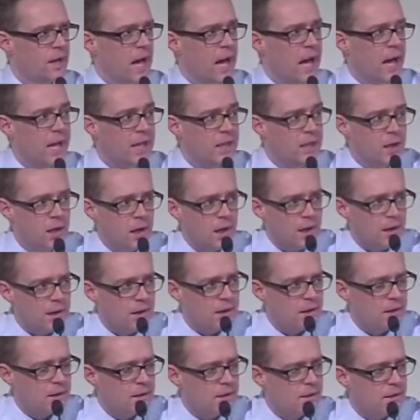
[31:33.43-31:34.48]
anger,
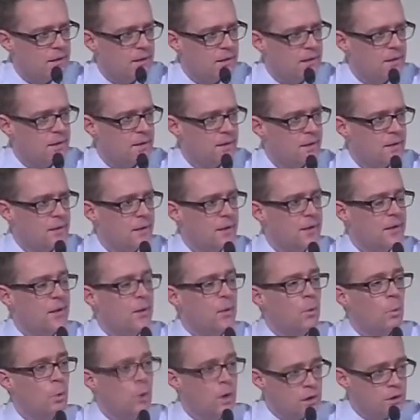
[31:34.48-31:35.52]

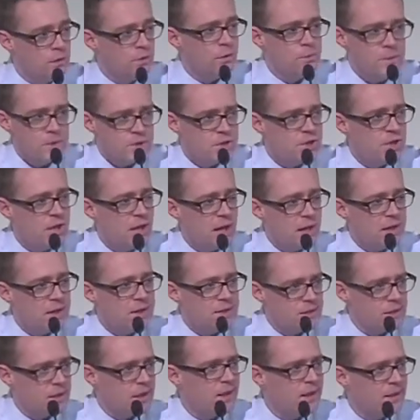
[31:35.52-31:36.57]
one of them is
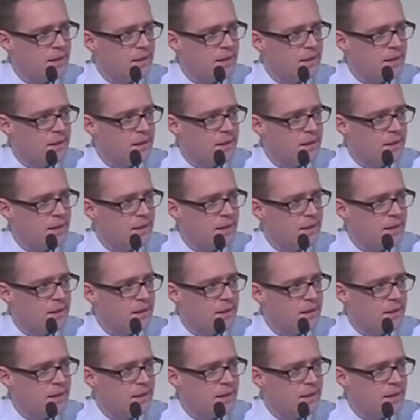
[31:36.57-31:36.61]
jealousy.